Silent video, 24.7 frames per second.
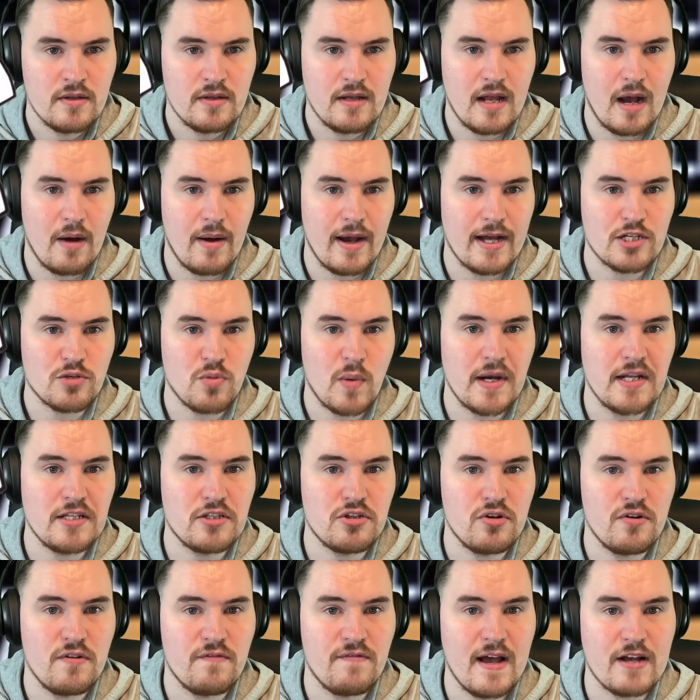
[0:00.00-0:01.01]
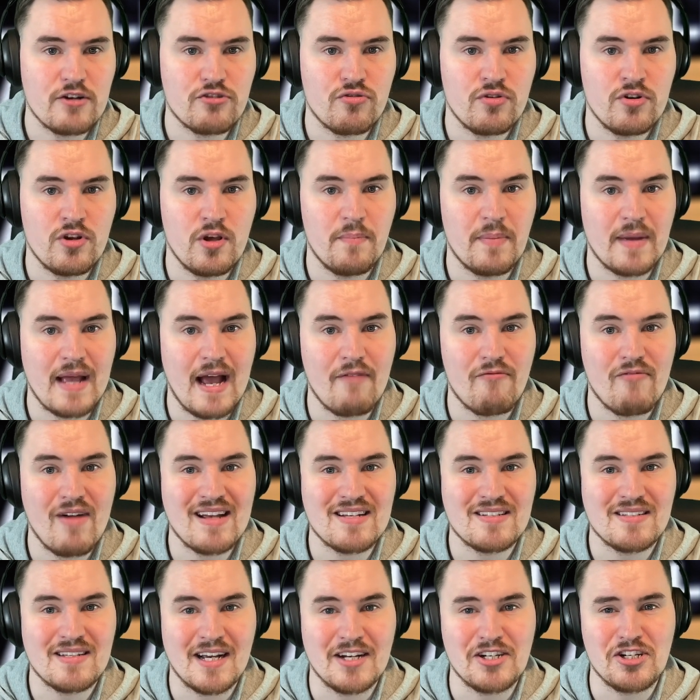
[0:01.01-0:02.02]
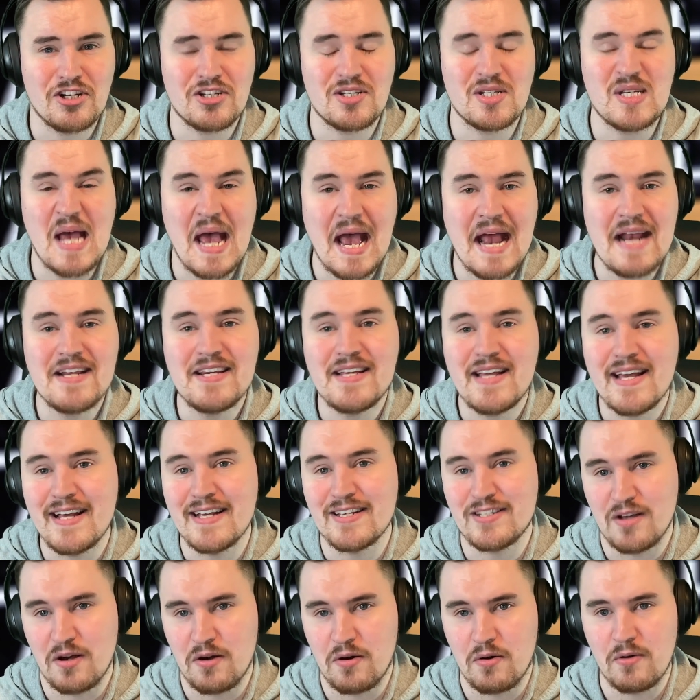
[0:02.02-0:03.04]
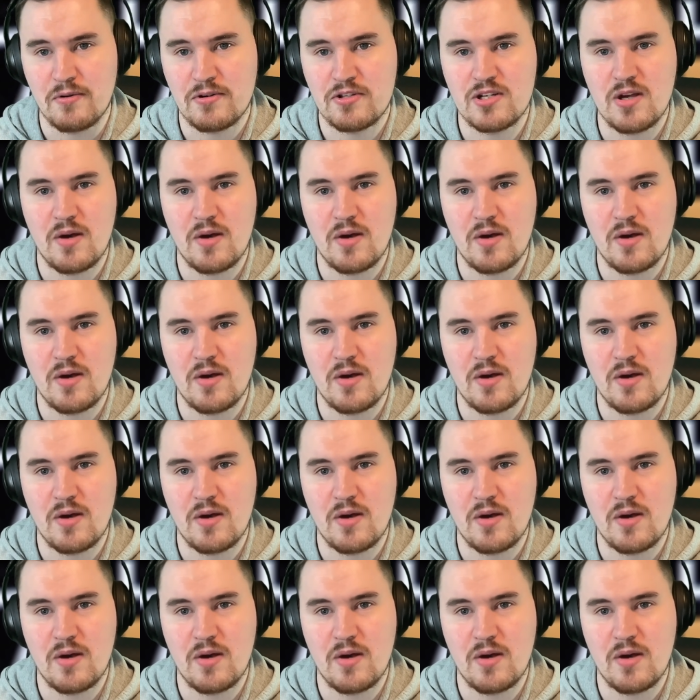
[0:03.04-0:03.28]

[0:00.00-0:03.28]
Now, a 22 veteran who began wrestling at just 10 years old,